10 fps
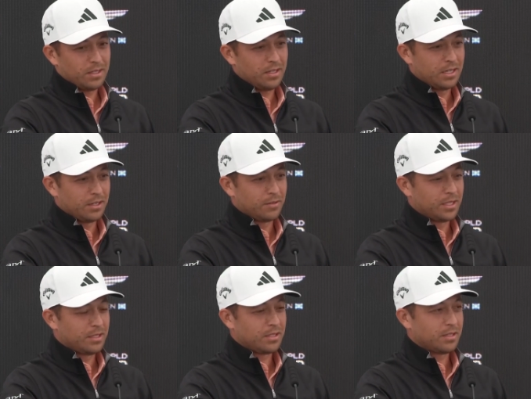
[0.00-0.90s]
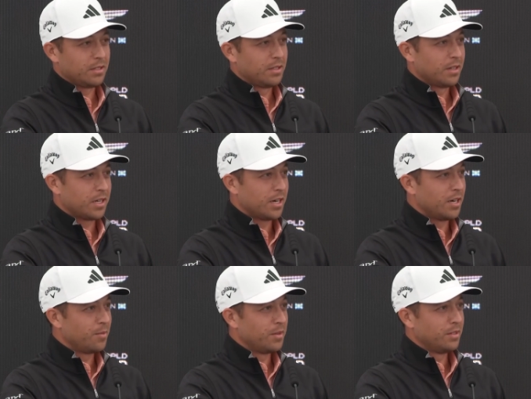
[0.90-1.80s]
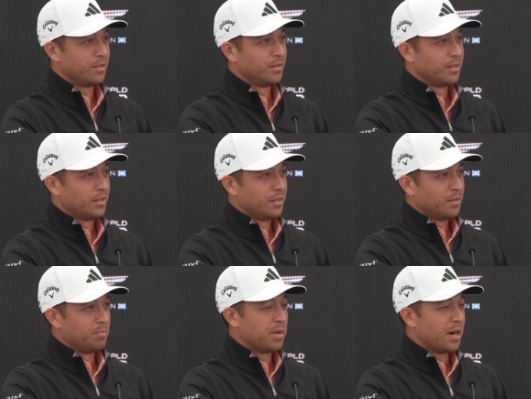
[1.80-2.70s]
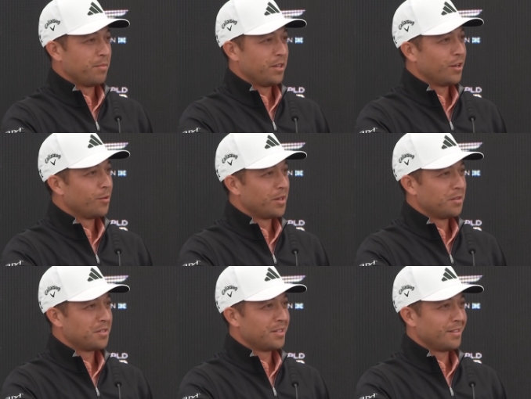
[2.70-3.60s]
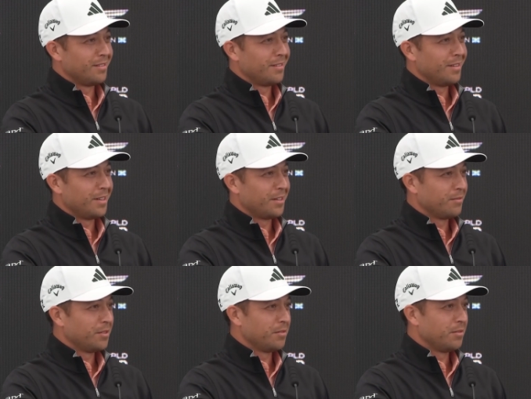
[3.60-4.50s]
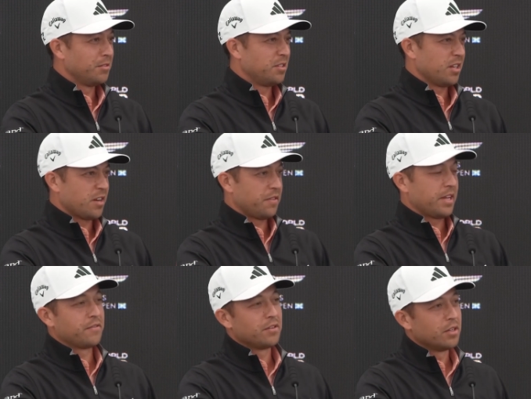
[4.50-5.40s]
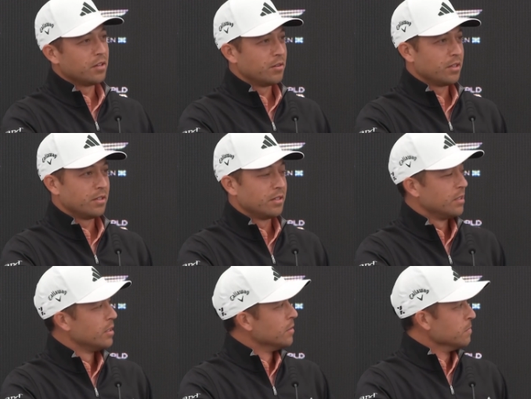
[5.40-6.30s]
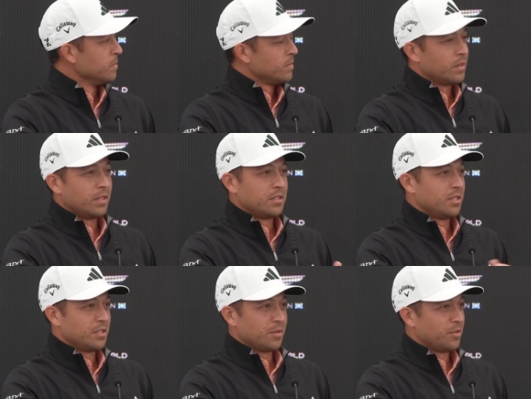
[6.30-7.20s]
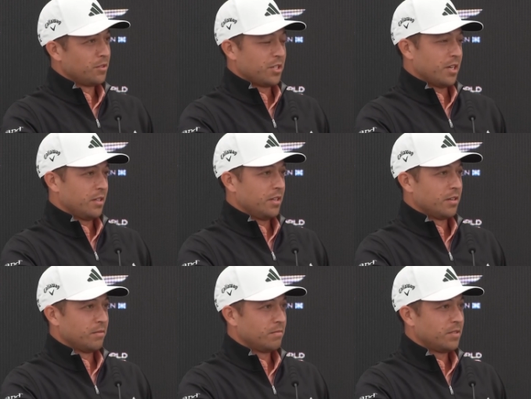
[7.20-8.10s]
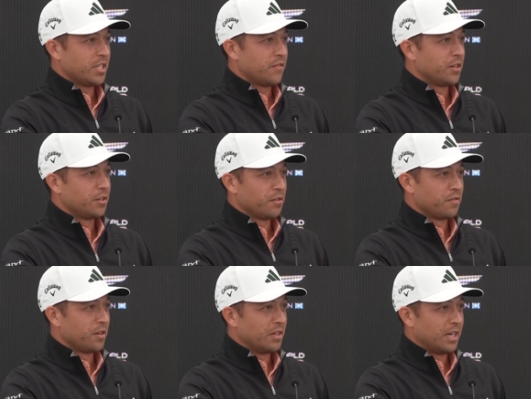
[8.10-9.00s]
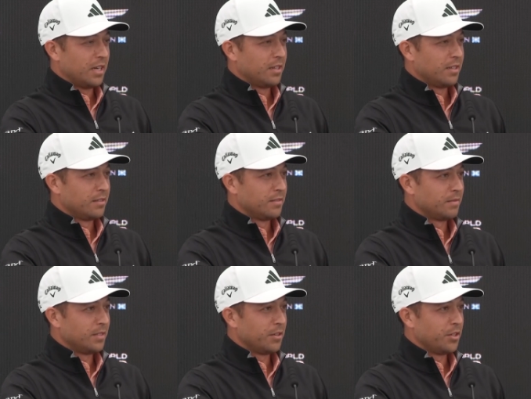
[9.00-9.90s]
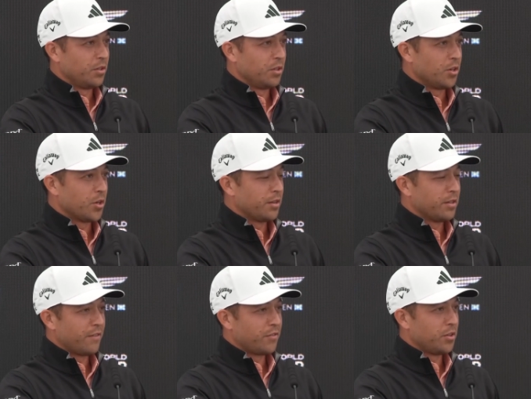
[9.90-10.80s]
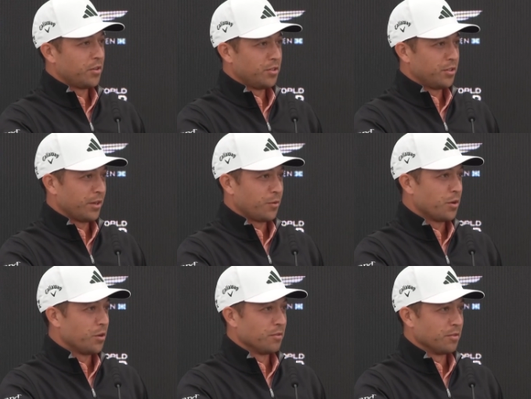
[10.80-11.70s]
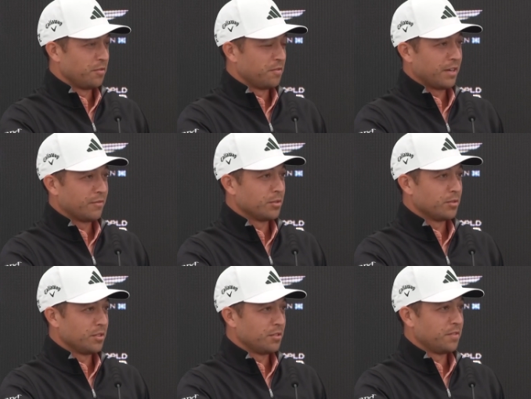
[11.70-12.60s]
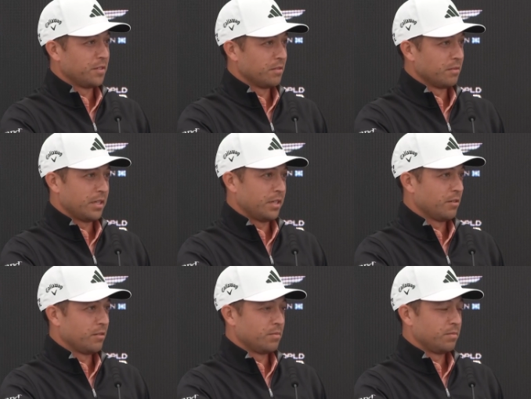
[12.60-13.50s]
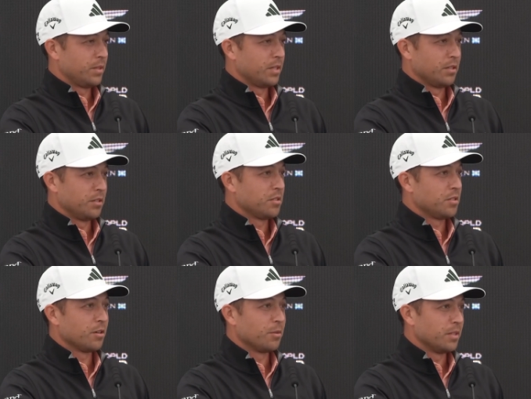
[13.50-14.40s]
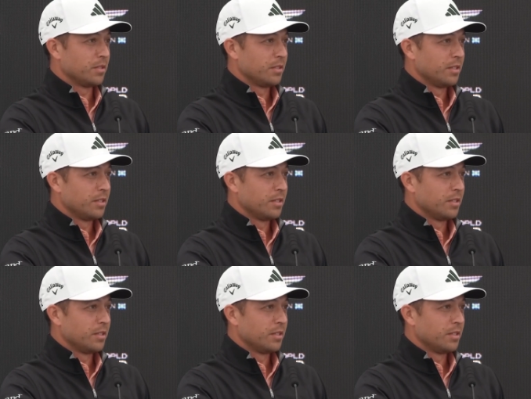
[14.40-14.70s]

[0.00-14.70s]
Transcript: you know it's calm and balmy almost, and you know you're you're teeing off in the afternoon and you see someone shot you know seven under on the front nine and you know, you, you go out in the afternoon and you're like one over through five holes and you feel like you're going to lose a tournament.